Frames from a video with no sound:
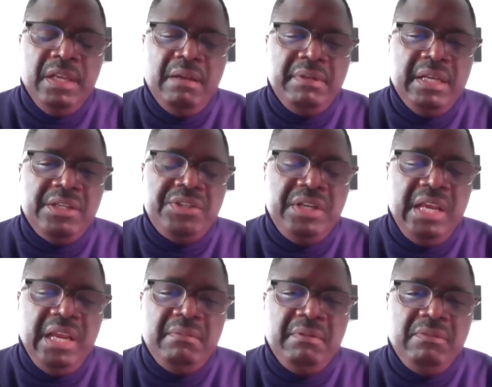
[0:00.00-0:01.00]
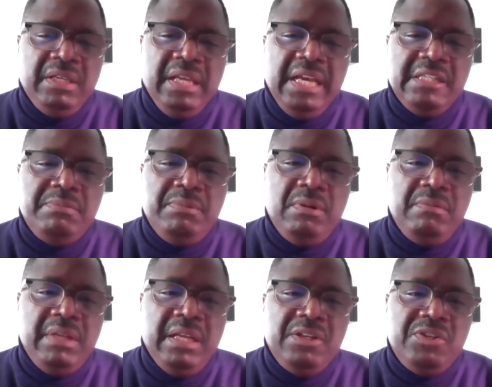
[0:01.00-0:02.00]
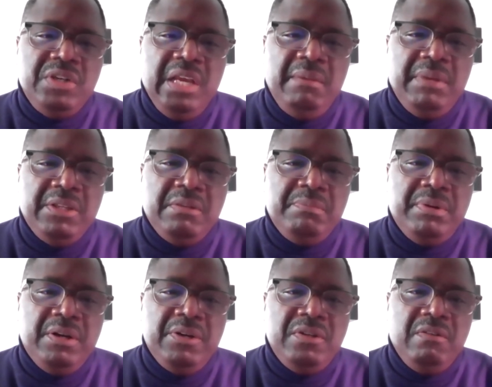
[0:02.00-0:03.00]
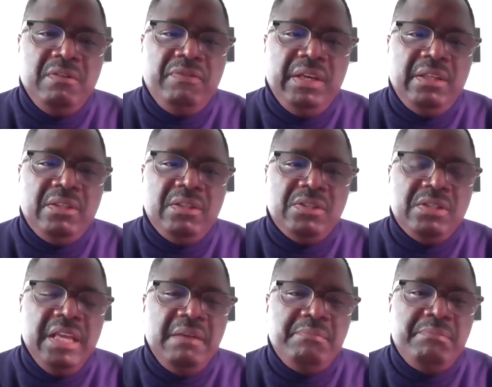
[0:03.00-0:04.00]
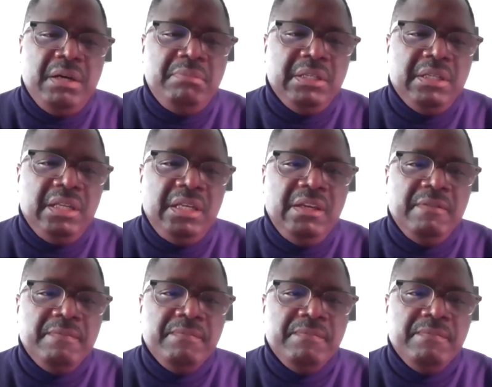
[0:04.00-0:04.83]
I'm not ashamed of the gospel. I'm not ashamed as a person of faith to stand publicly